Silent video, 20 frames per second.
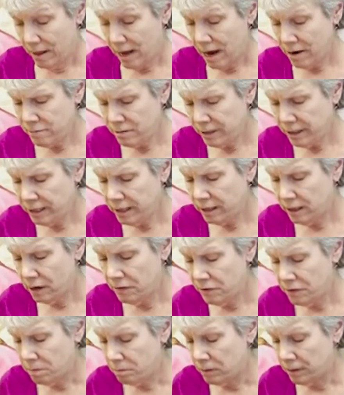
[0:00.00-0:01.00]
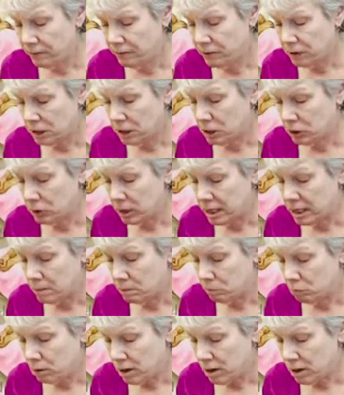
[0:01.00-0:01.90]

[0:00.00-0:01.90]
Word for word: I really love the Bluff Street